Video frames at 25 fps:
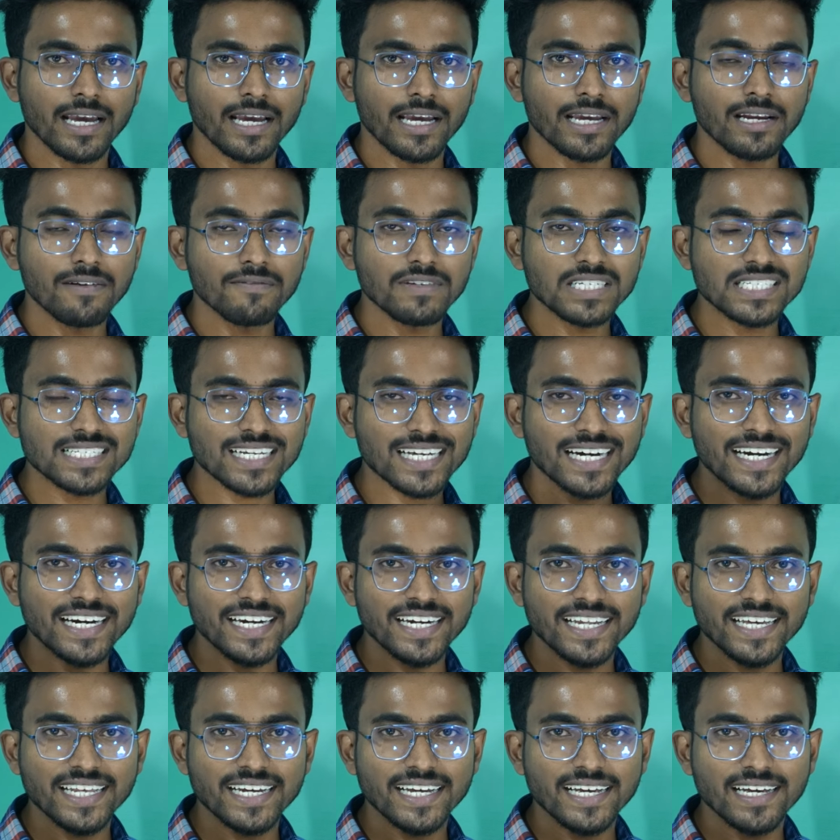In which
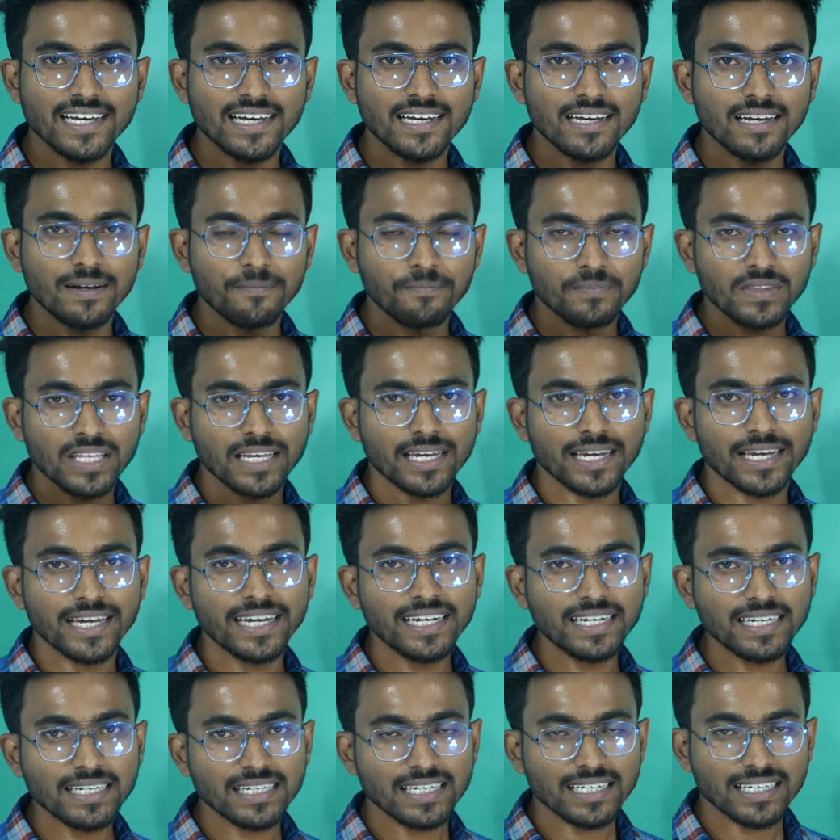criteria?
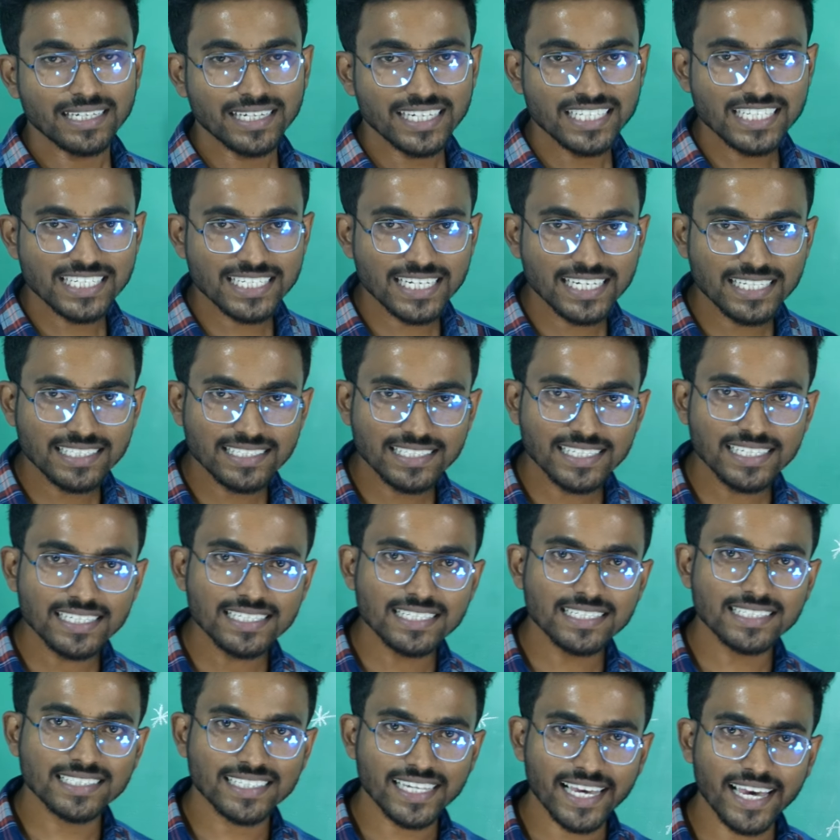In distance
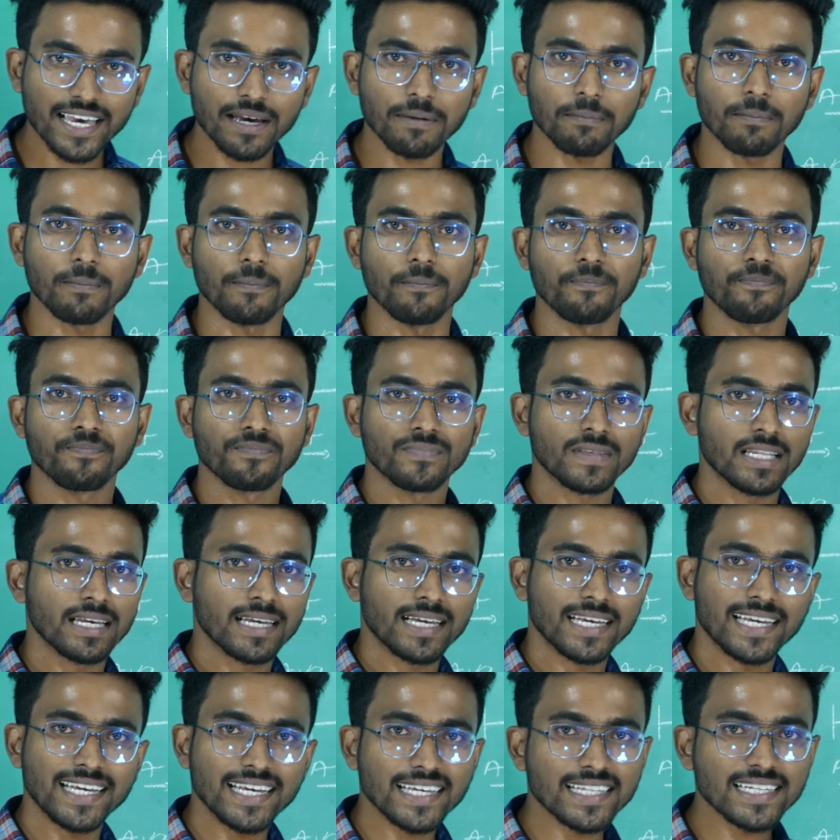is same.
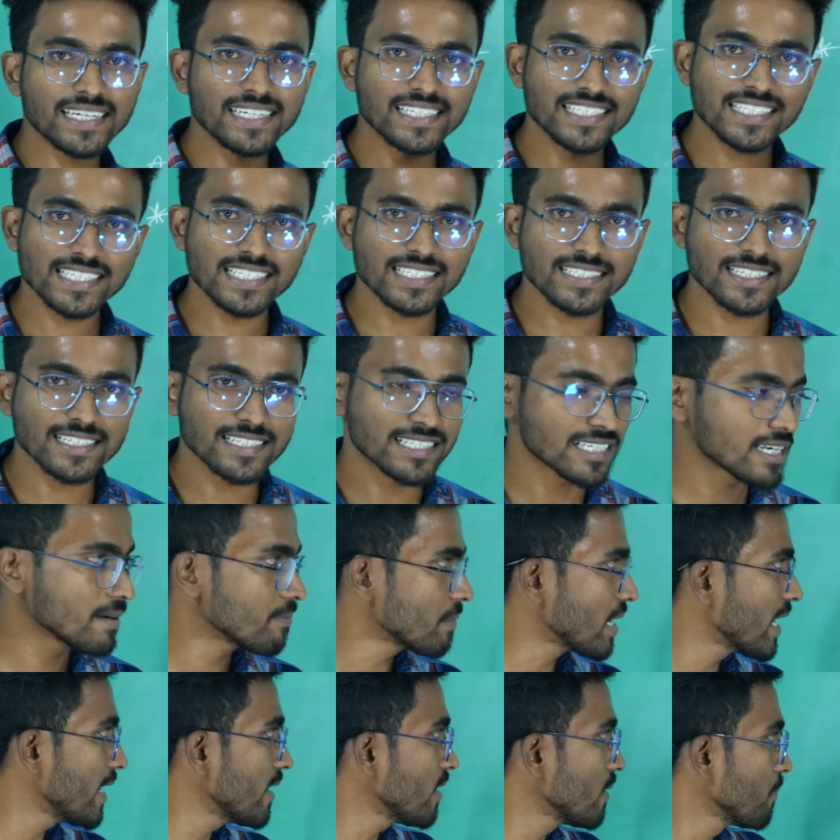Here the distance is
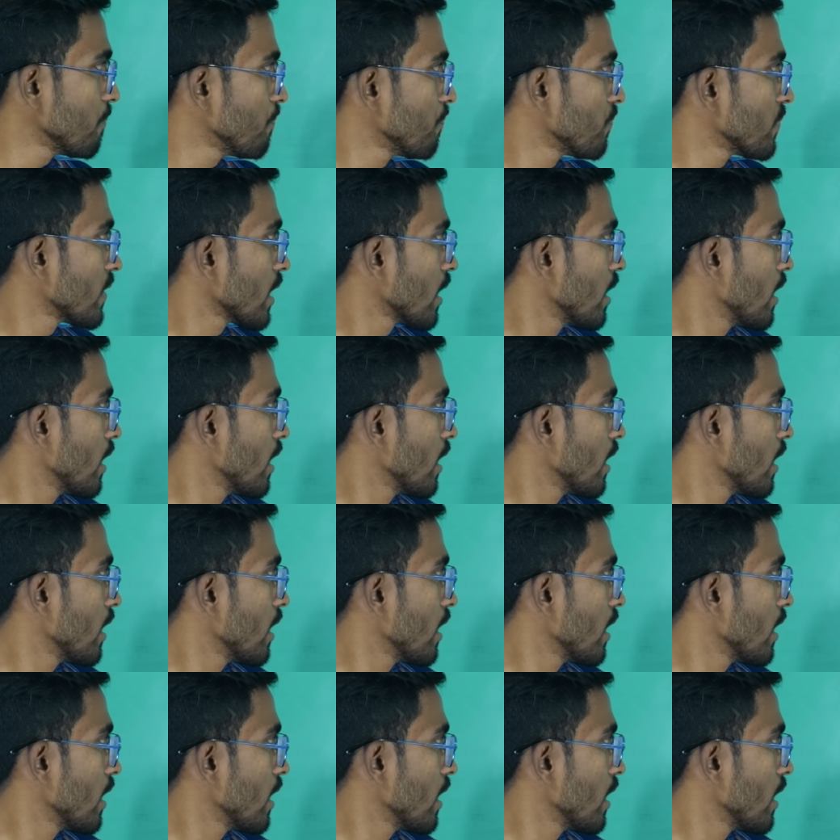same, right?